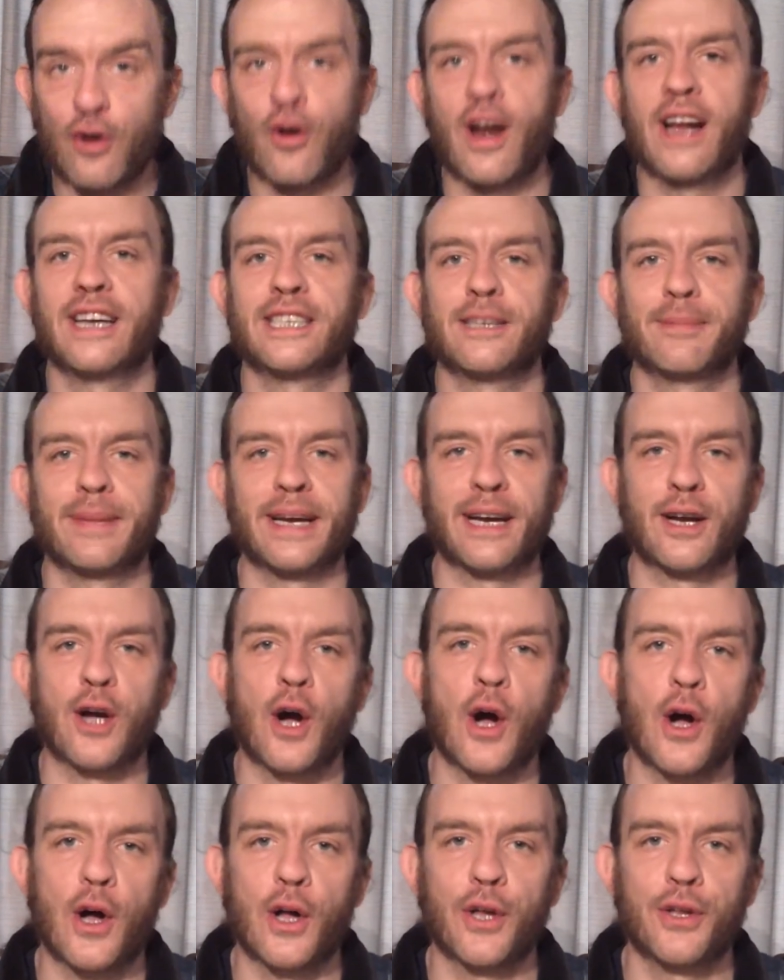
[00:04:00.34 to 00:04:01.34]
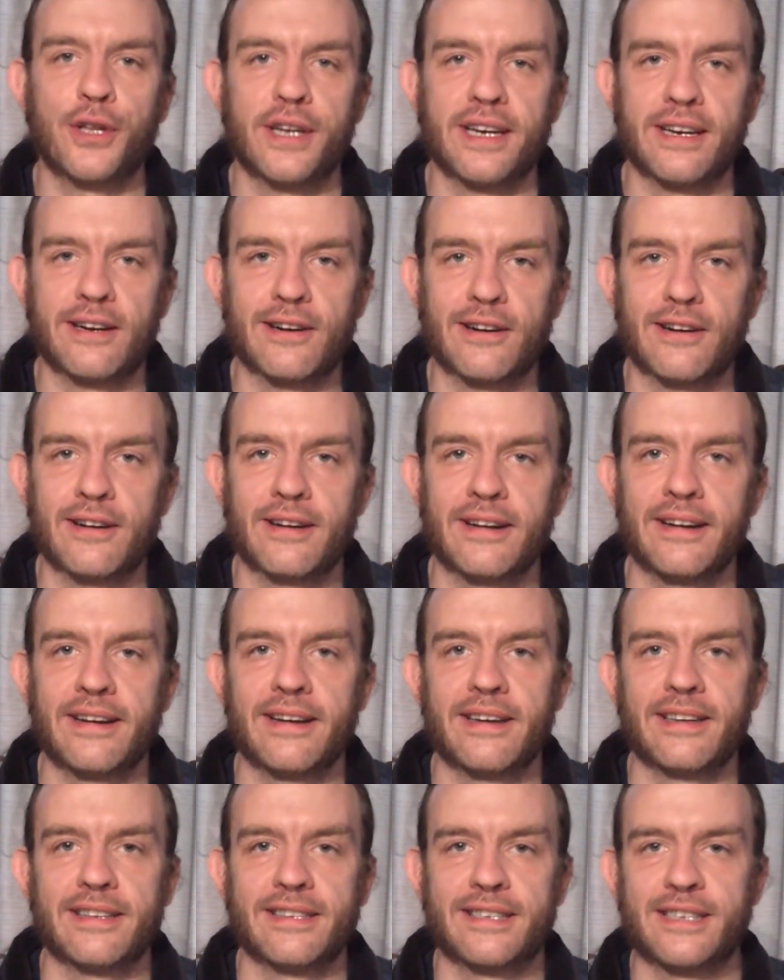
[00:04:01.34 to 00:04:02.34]
ends up being called here
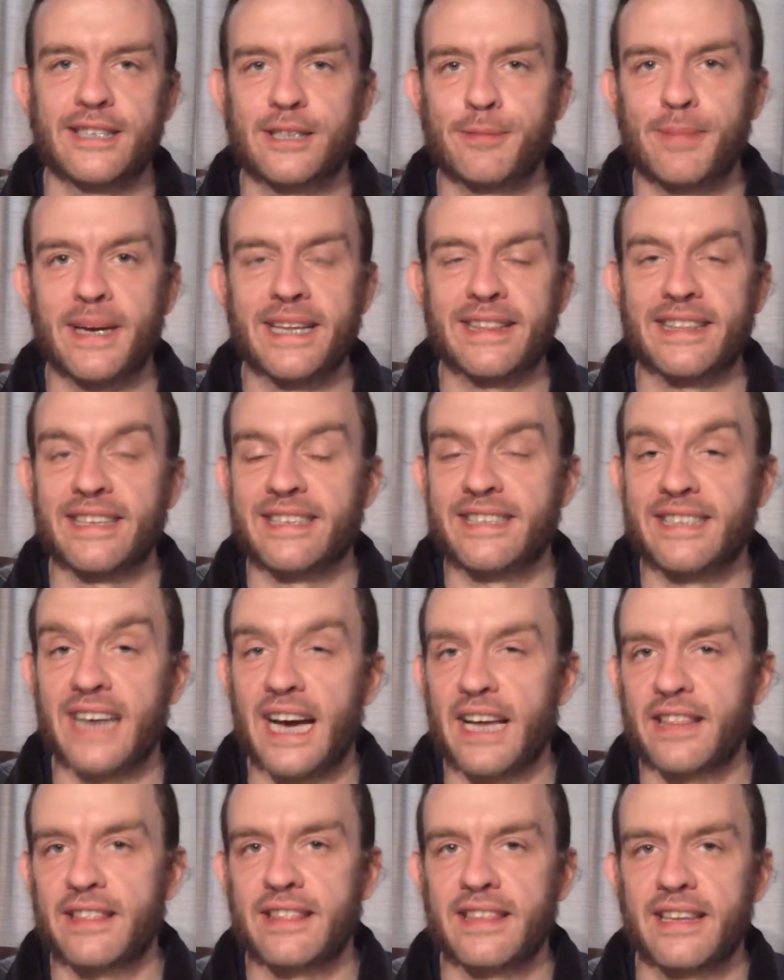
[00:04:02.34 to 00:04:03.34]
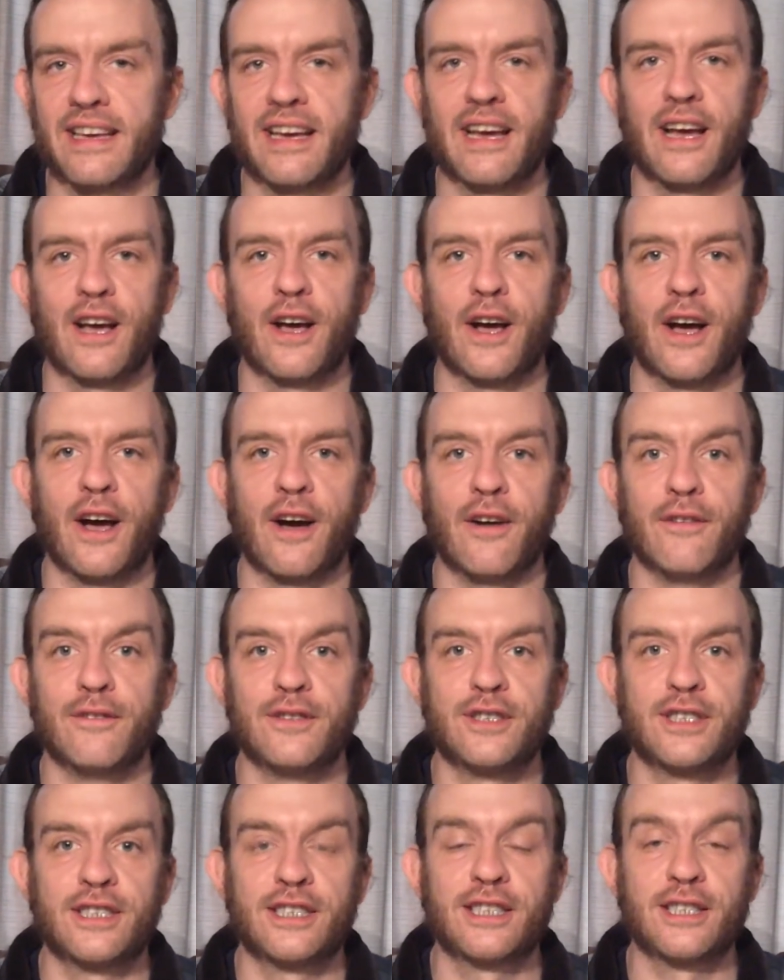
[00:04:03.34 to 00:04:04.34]
to speak the death of
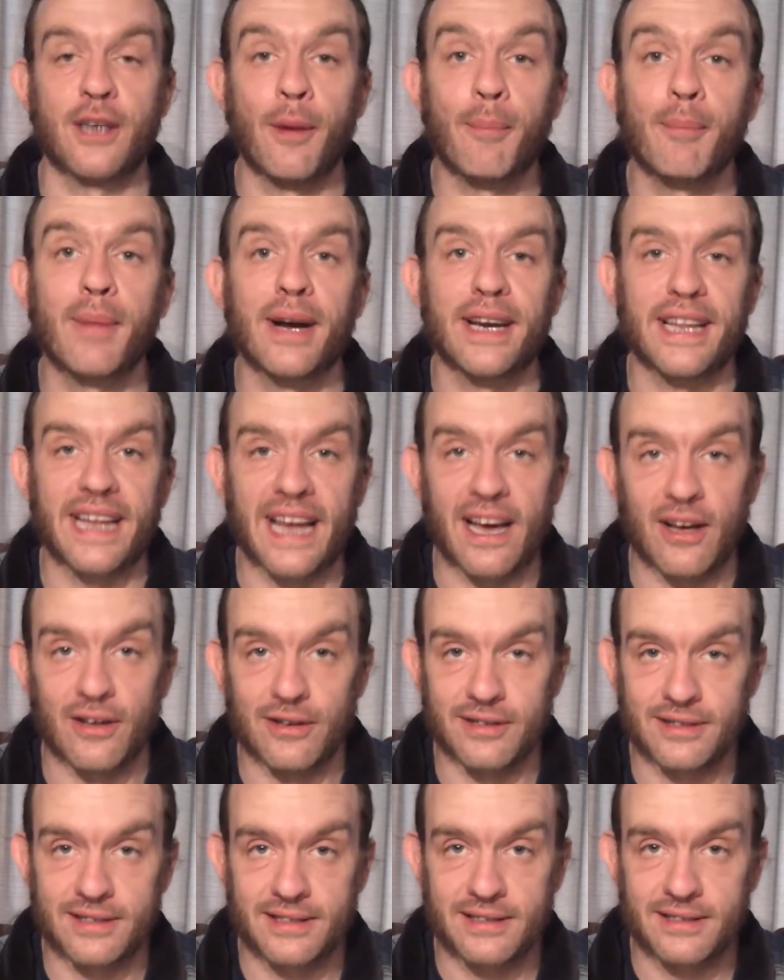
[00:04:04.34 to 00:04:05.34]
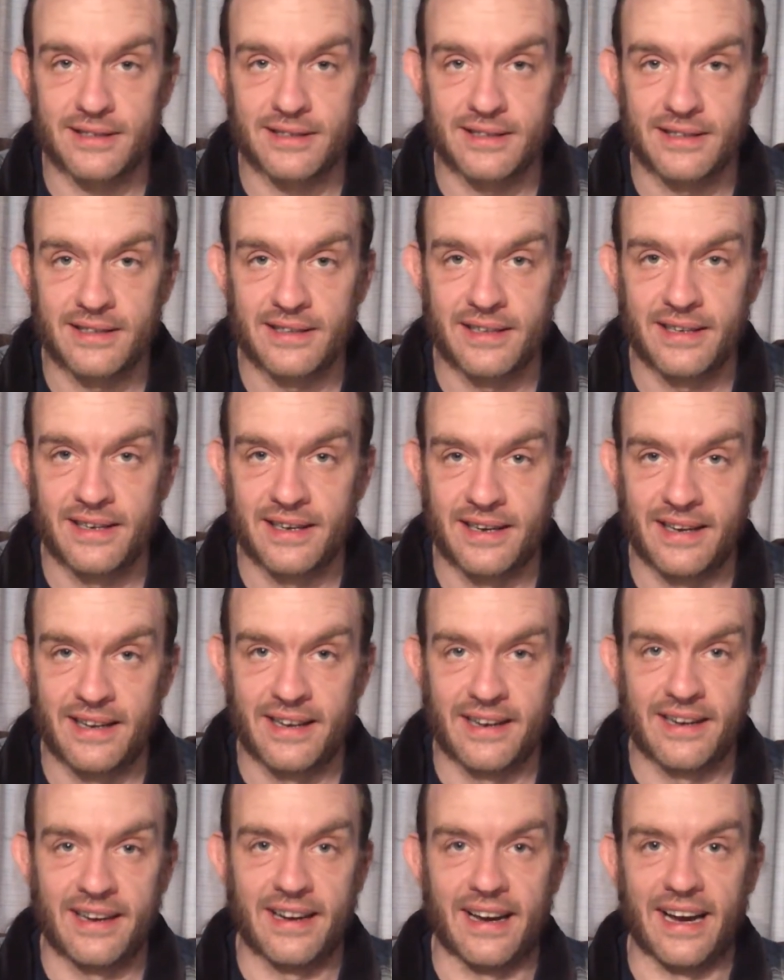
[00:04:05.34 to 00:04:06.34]
somebody else,
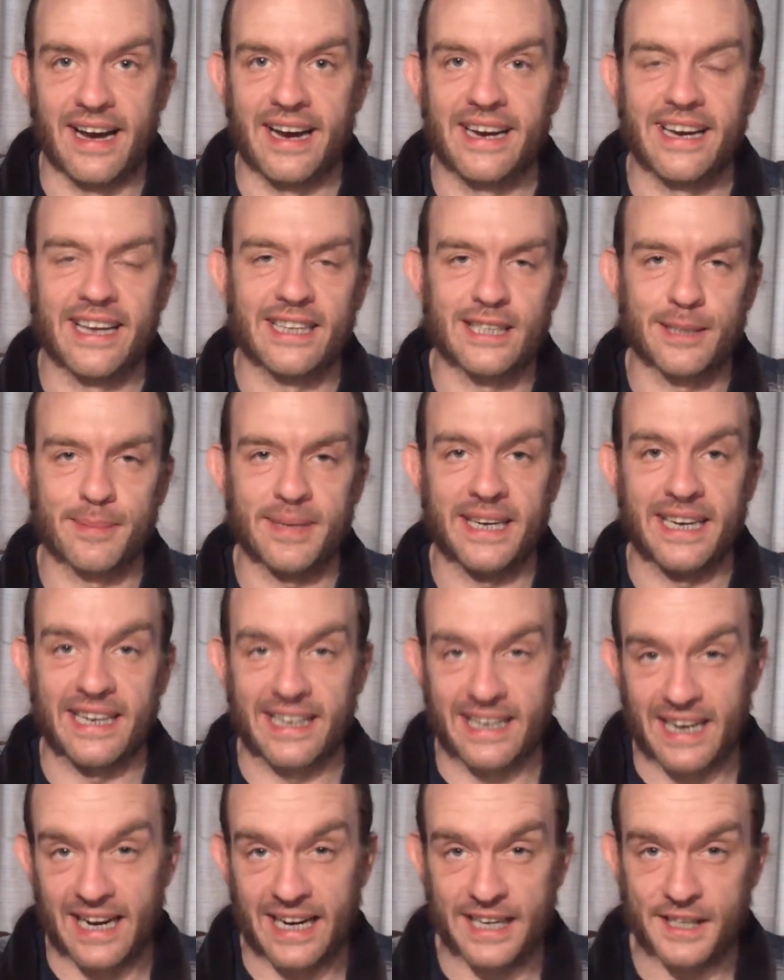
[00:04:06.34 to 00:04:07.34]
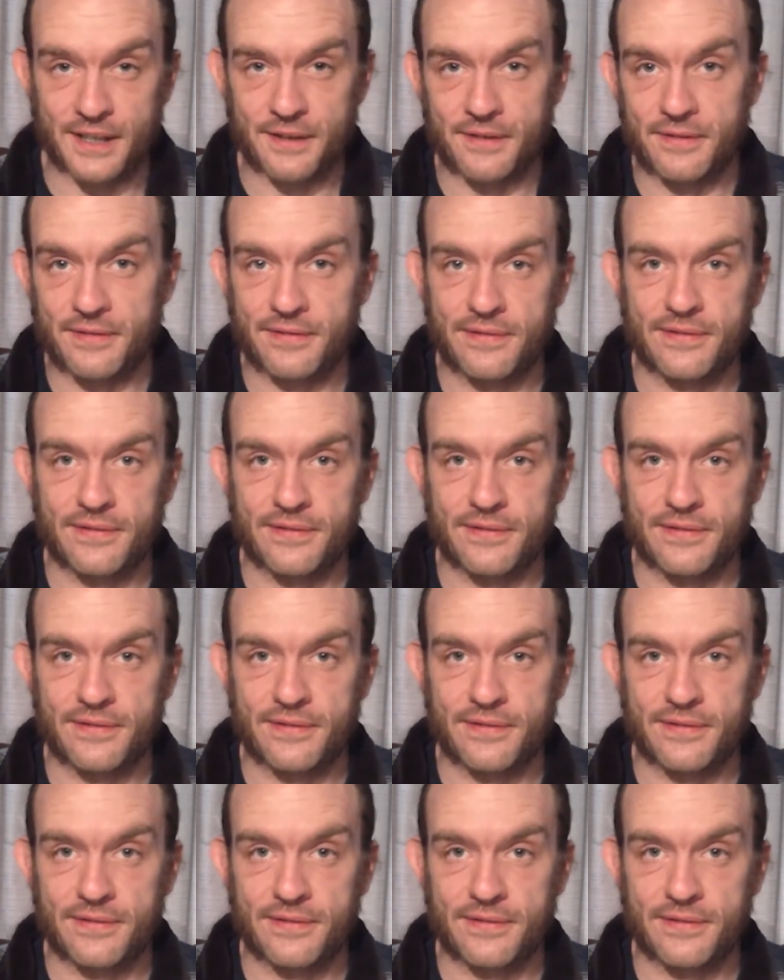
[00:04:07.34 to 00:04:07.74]
and ends up getting kind of